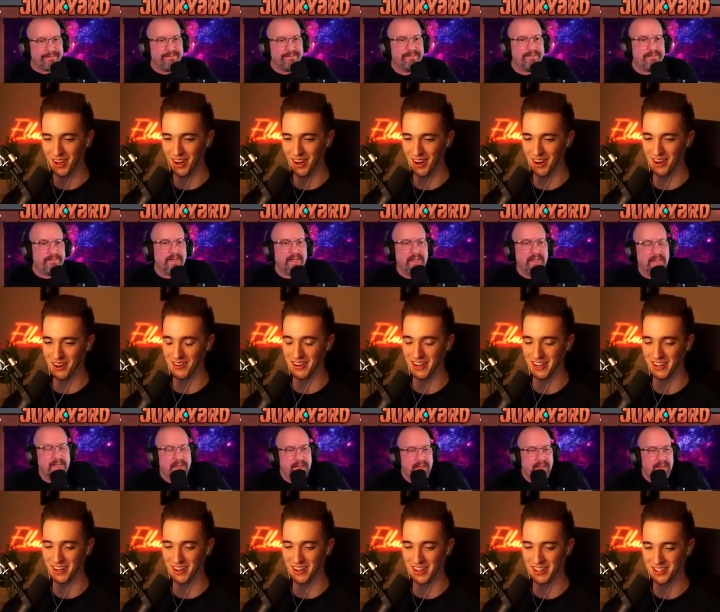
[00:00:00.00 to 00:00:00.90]
Speaker 1: Oh my
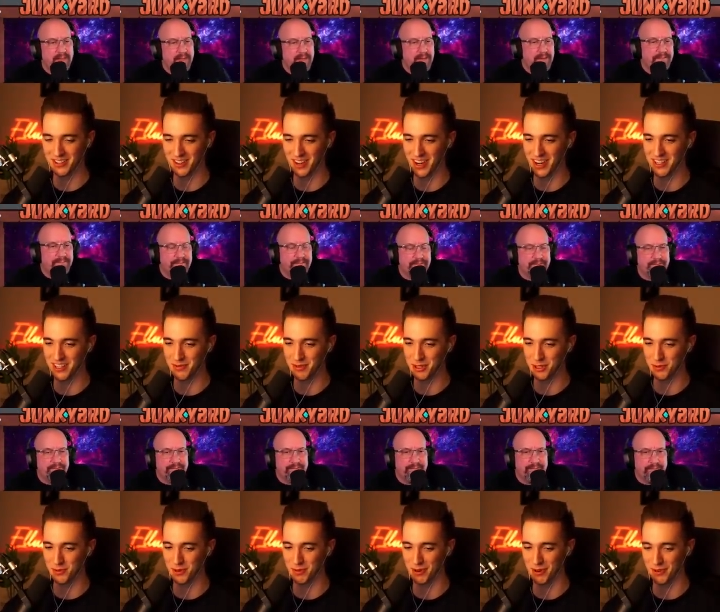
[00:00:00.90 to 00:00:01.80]
God, that's crazy. We
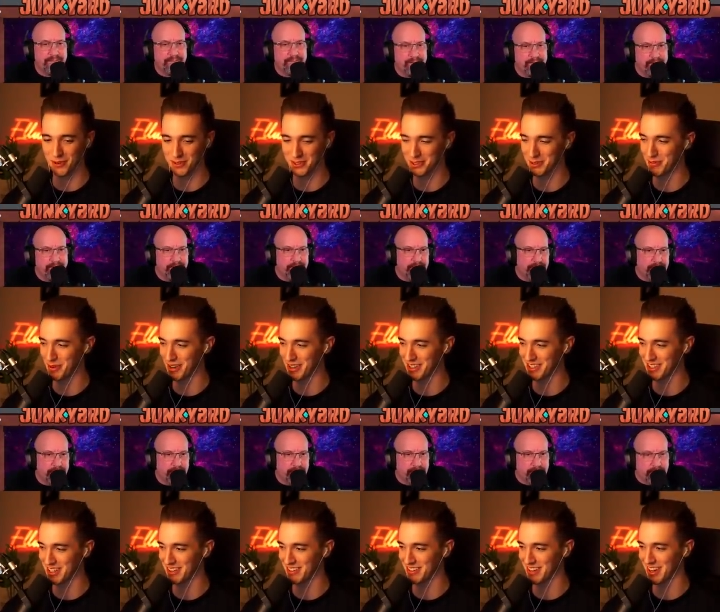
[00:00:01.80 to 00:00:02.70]
just walked both onto the body at
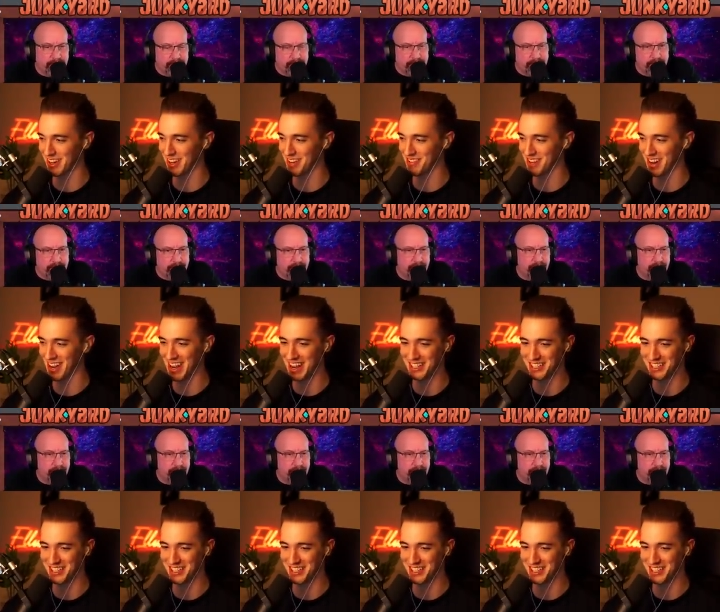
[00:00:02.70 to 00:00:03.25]
the same time, and I